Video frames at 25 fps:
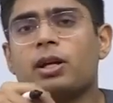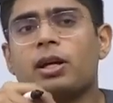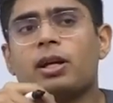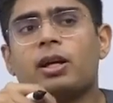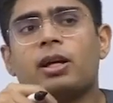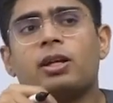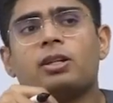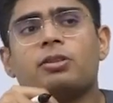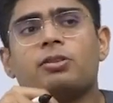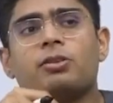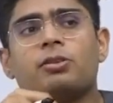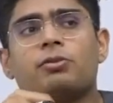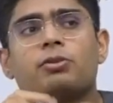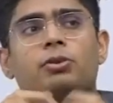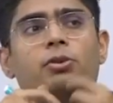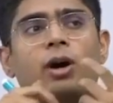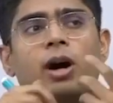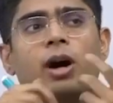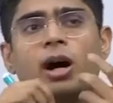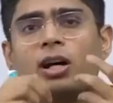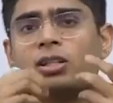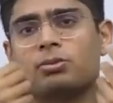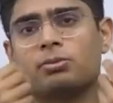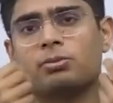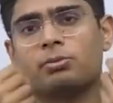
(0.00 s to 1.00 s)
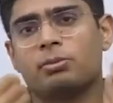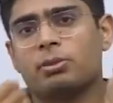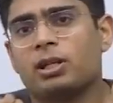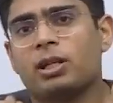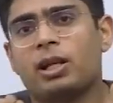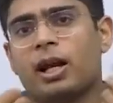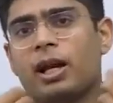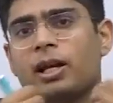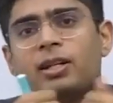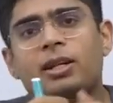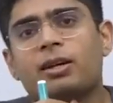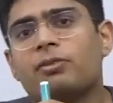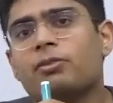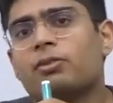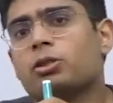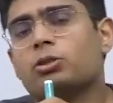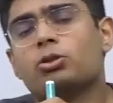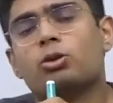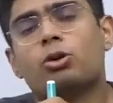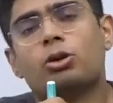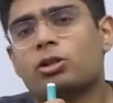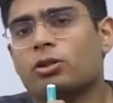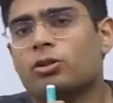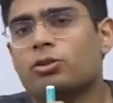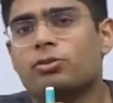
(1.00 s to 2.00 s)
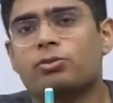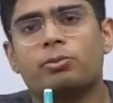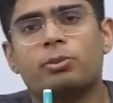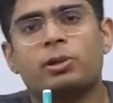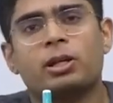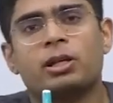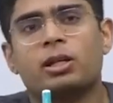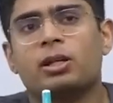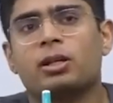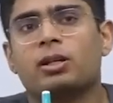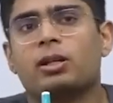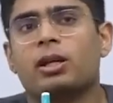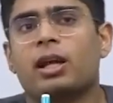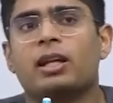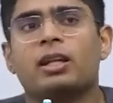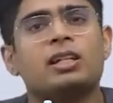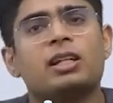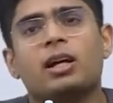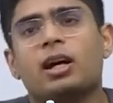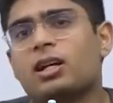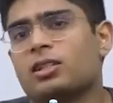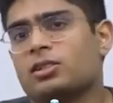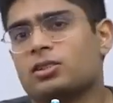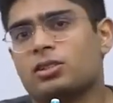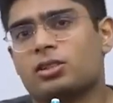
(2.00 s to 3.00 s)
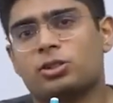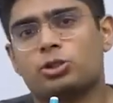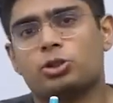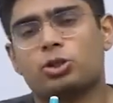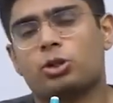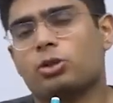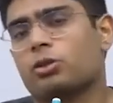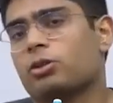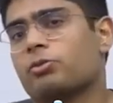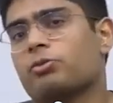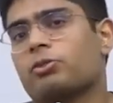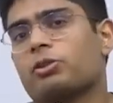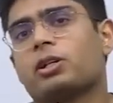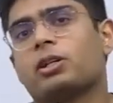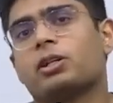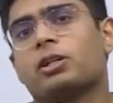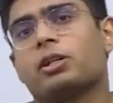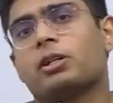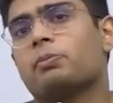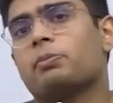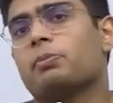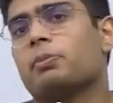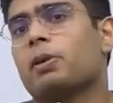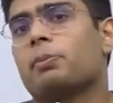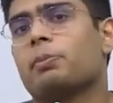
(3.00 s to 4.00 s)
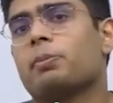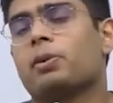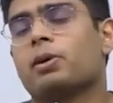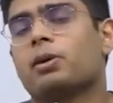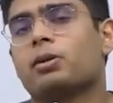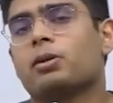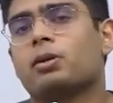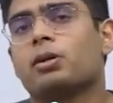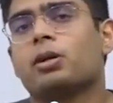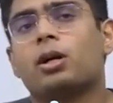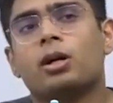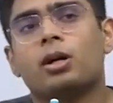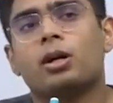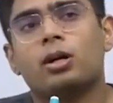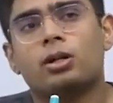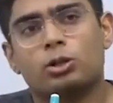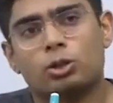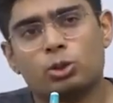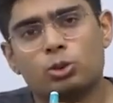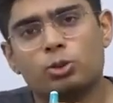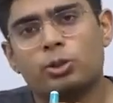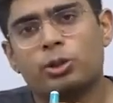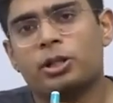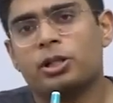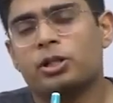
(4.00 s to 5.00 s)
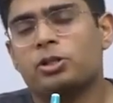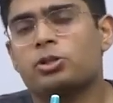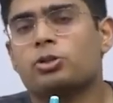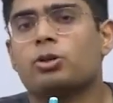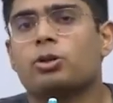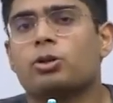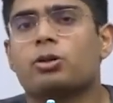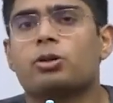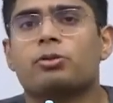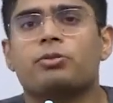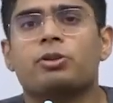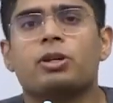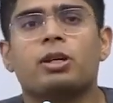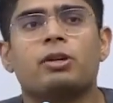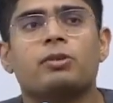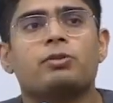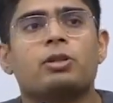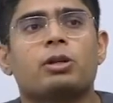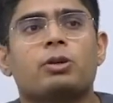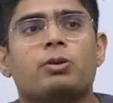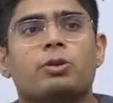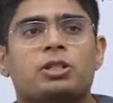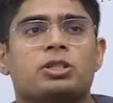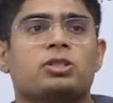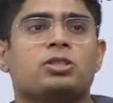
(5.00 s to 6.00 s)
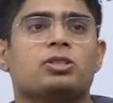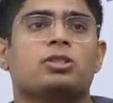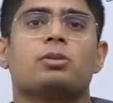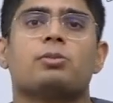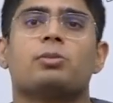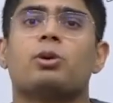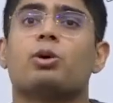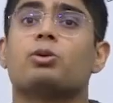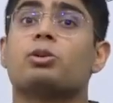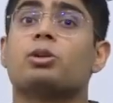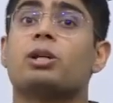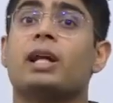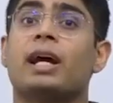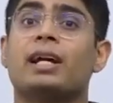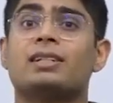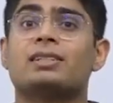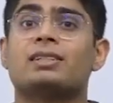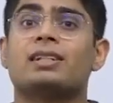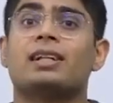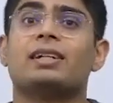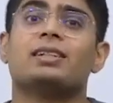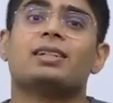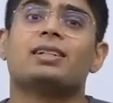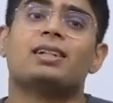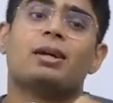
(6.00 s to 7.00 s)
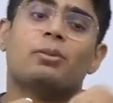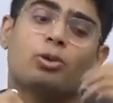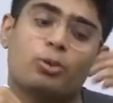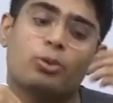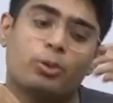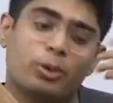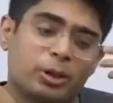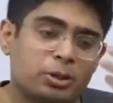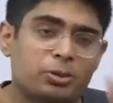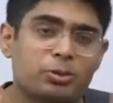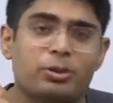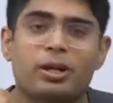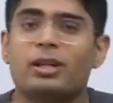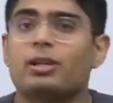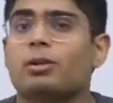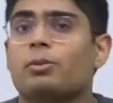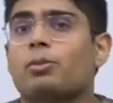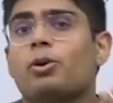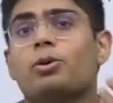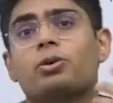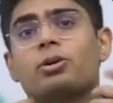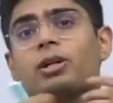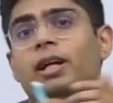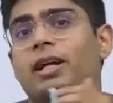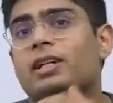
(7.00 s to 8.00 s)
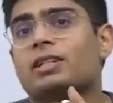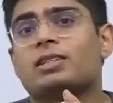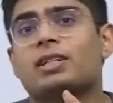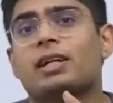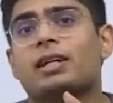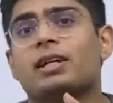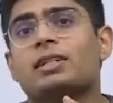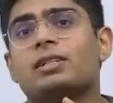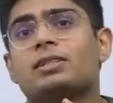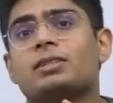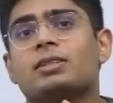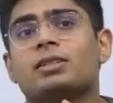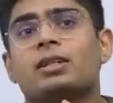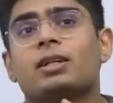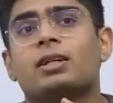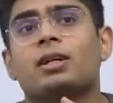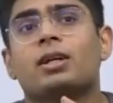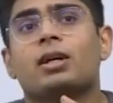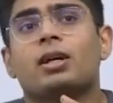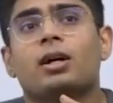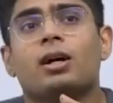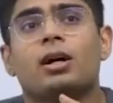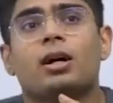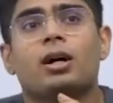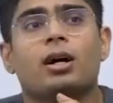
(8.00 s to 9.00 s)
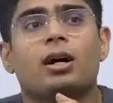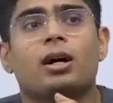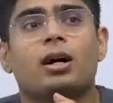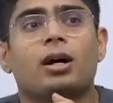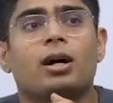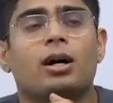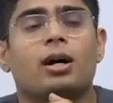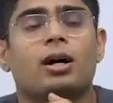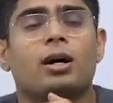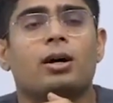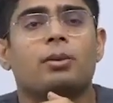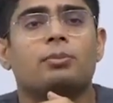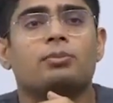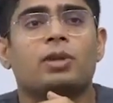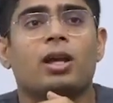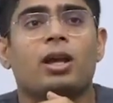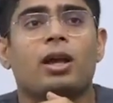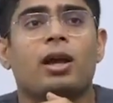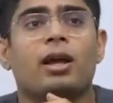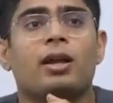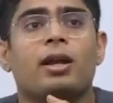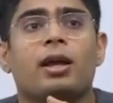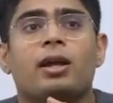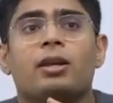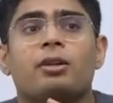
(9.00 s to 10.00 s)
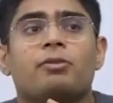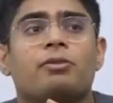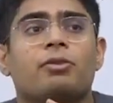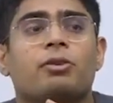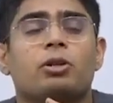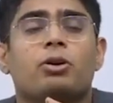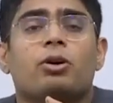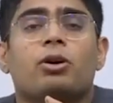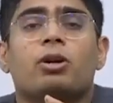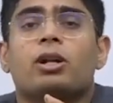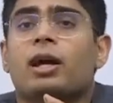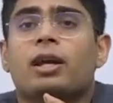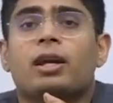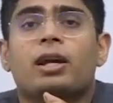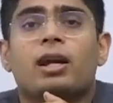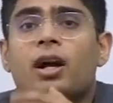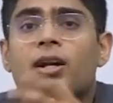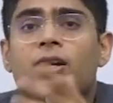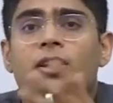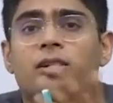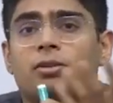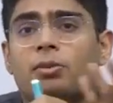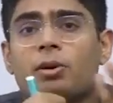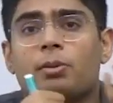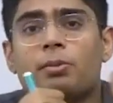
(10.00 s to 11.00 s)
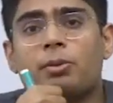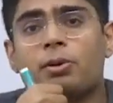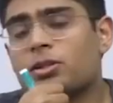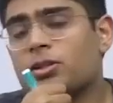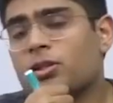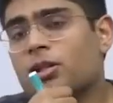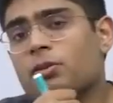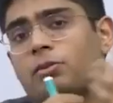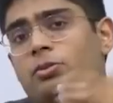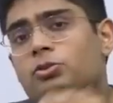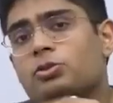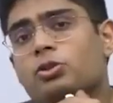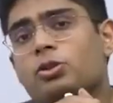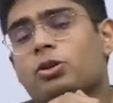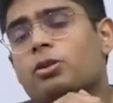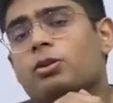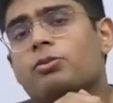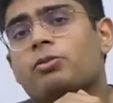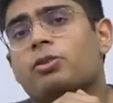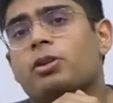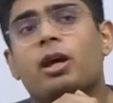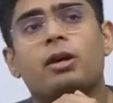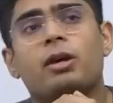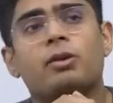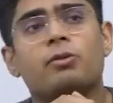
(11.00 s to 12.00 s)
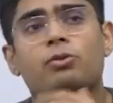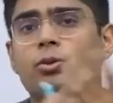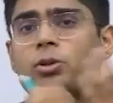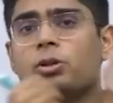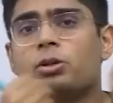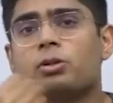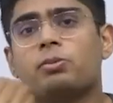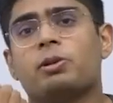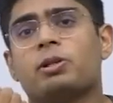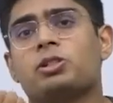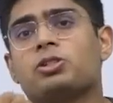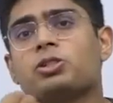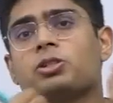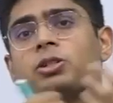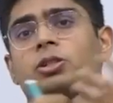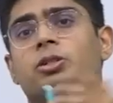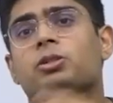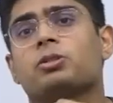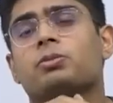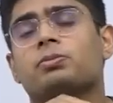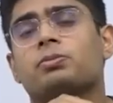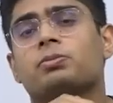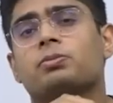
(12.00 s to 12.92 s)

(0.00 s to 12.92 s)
if you ask me, I never thought of making any answer geographical in paper 2 Indian geography. If the question is about landslide, then I'm going to write about landslides. And if at all I can't remember the name of geographer, I won't mention it.